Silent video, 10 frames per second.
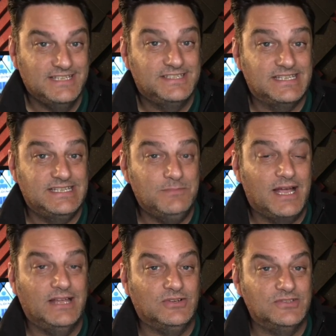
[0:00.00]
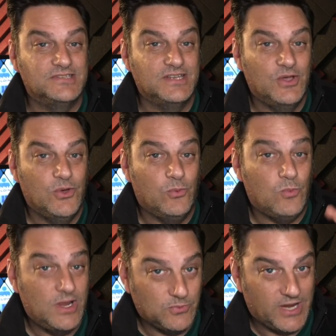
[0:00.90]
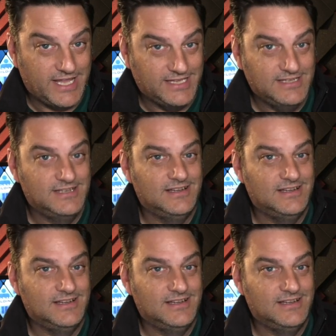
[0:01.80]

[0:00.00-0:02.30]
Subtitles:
60 miles one way,